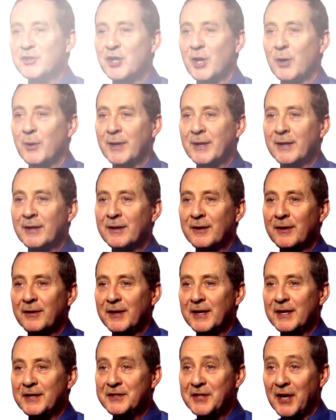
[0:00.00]
showing
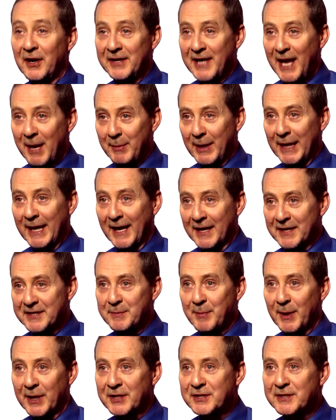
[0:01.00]
the dynamic
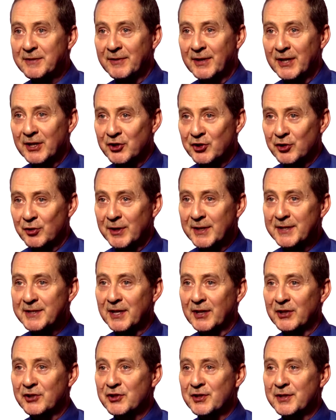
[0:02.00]
aspects of an injury,
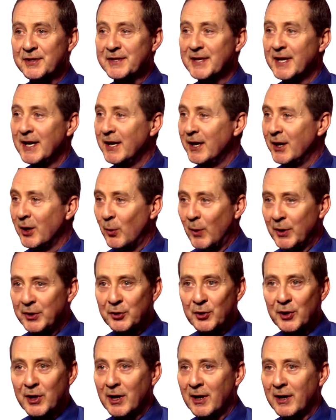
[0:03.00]
such as when
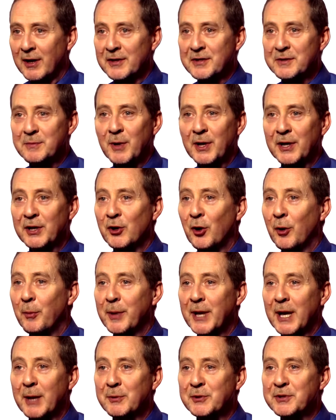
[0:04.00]
your client might not
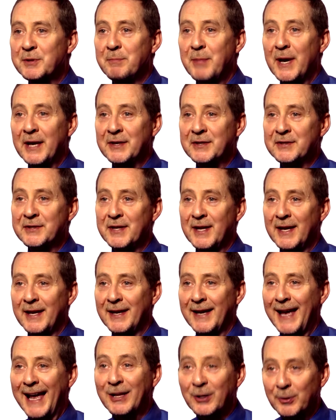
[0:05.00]
be able to bend
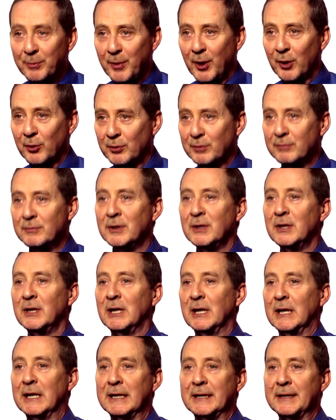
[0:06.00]
their elbow.
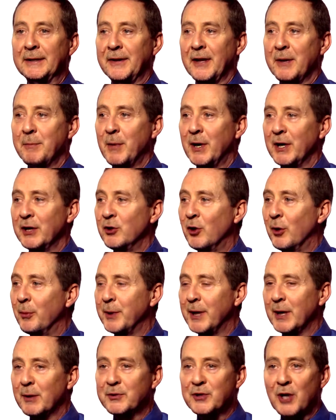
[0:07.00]
They might not
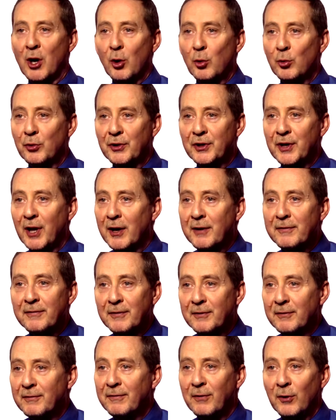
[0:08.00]
be able to hold a knife
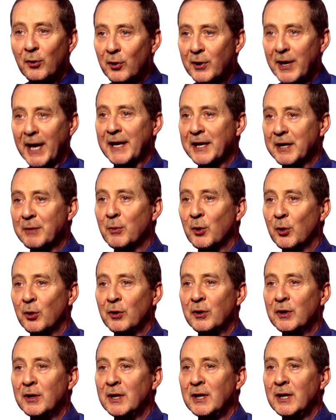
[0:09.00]
and fork
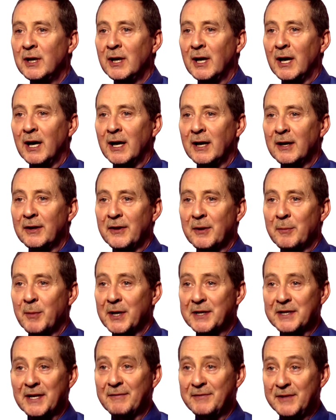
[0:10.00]
anymore. They
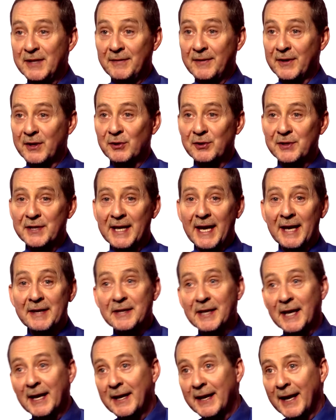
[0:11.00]
might have difficulty
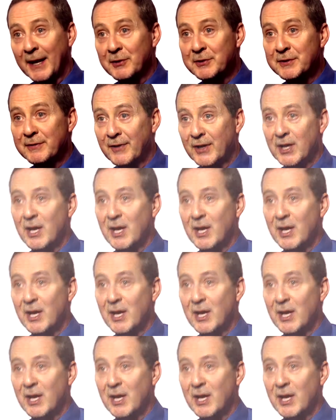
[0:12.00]
getting in and out of a